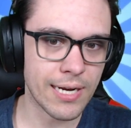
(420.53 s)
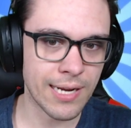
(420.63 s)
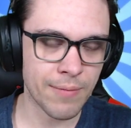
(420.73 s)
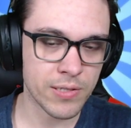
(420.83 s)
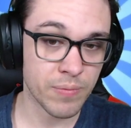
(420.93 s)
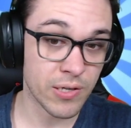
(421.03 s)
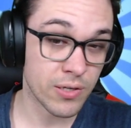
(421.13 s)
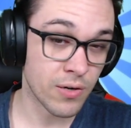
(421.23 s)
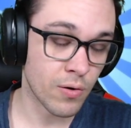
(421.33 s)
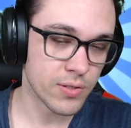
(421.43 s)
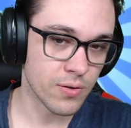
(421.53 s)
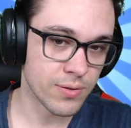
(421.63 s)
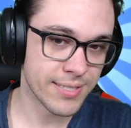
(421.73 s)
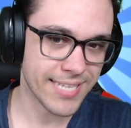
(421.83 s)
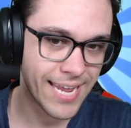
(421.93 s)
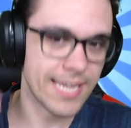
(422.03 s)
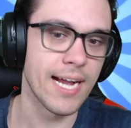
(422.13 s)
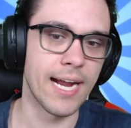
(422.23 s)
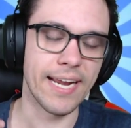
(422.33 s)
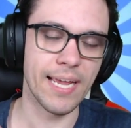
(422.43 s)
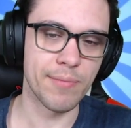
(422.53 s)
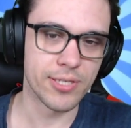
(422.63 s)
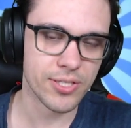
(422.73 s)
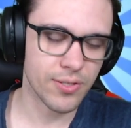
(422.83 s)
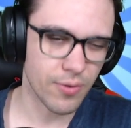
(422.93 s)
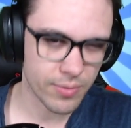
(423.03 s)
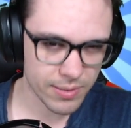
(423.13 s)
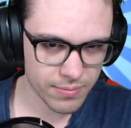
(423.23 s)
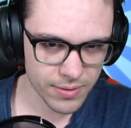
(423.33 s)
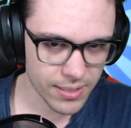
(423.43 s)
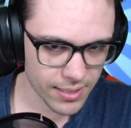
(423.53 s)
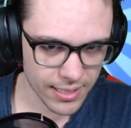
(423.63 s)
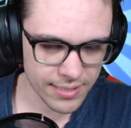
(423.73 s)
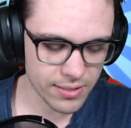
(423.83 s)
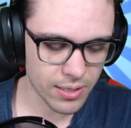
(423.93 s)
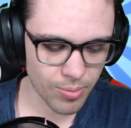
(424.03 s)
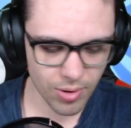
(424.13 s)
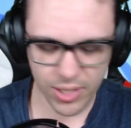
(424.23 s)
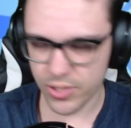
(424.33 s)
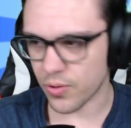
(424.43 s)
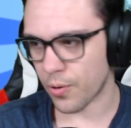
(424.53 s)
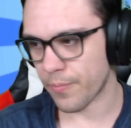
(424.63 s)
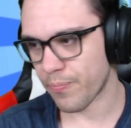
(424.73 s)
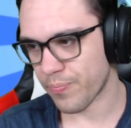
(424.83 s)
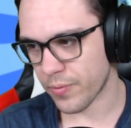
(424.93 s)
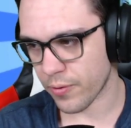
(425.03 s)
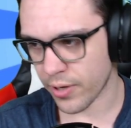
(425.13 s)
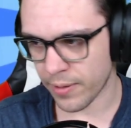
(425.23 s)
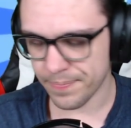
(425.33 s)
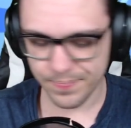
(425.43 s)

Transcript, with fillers: damage, but you can also take high damage. So he's a double-edged sword, okay?